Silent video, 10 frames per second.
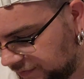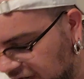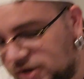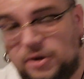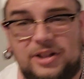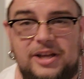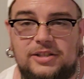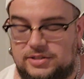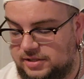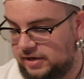I don't know, I like
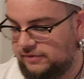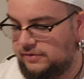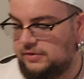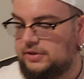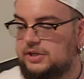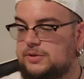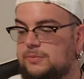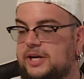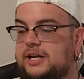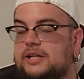the stuff. You get to
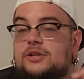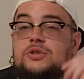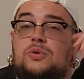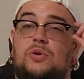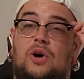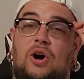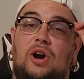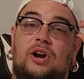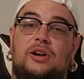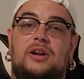read it, there's cool
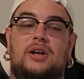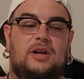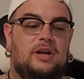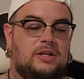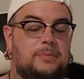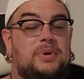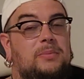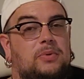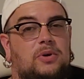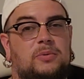art, the
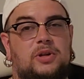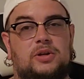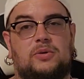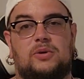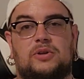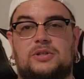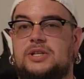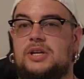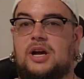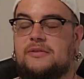people are really cool, they'll
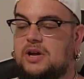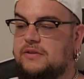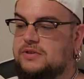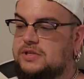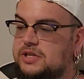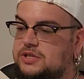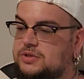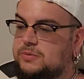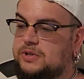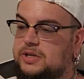sit and have
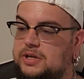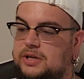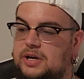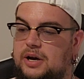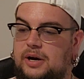conversations with you.